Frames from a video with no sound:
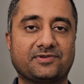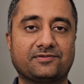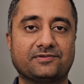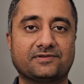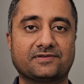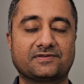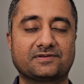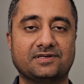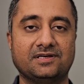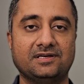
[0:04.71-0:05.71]
Services.
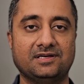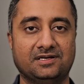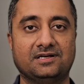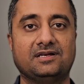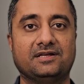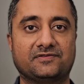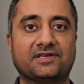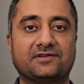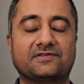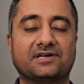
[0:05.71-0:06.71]
Let's
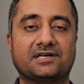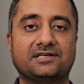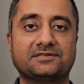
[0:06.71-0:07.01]
get started.